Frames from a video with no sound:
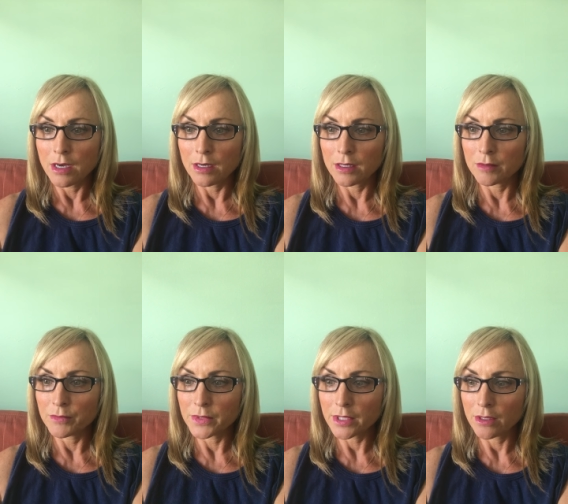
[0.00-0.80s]

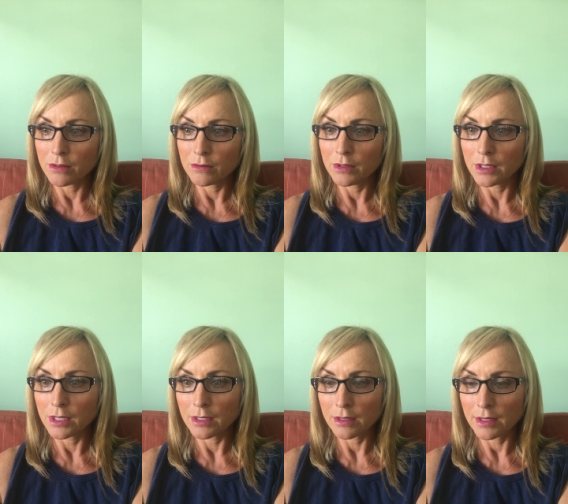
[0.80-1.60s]
Um, so
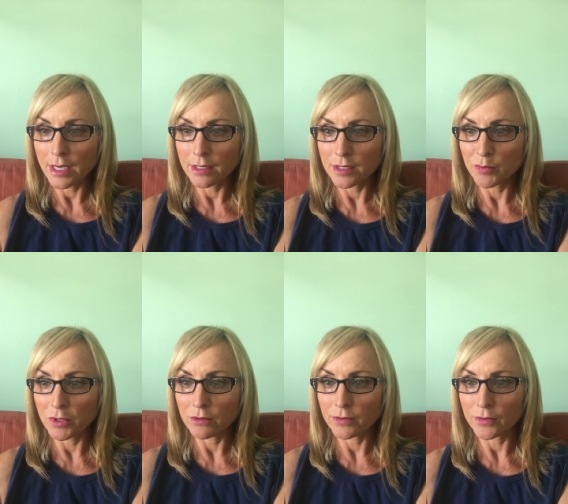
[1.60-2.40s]
that is
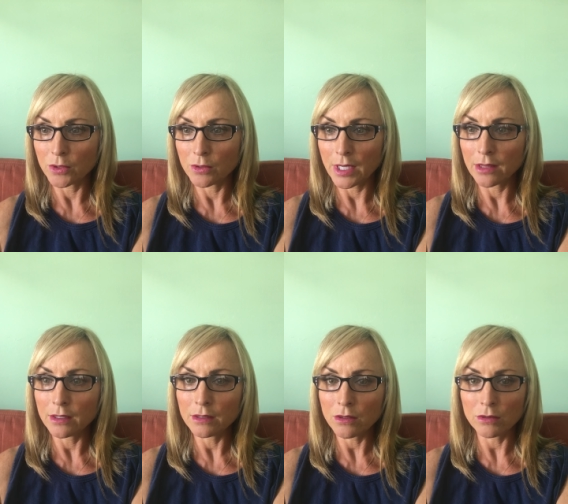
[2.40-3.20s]
beautiful. And
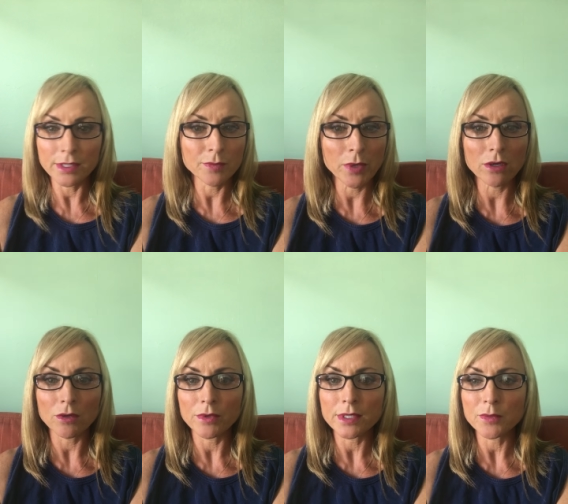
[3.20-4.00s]
then the Holy
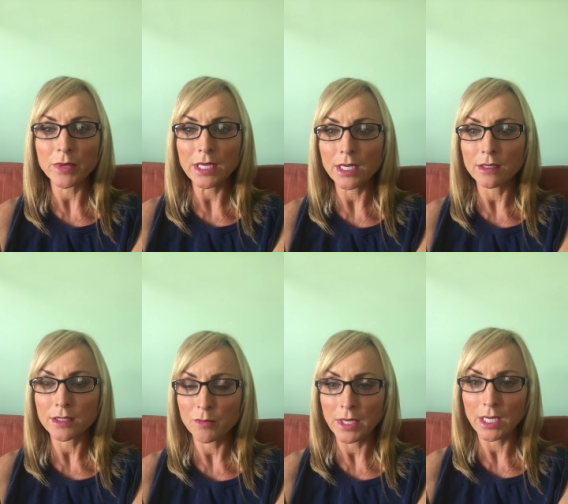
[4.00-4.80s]
Spirit was speaking
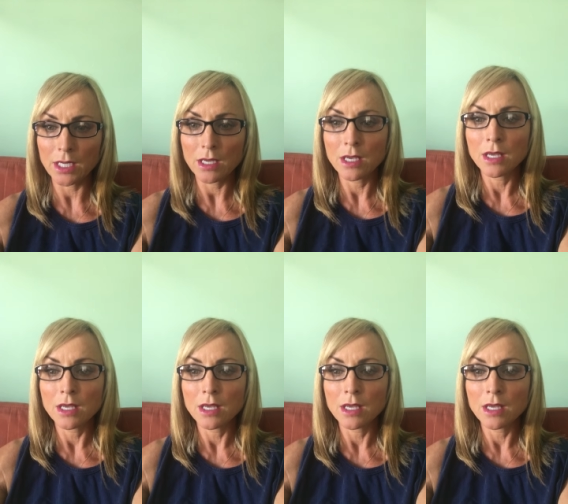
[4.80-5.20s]
to me.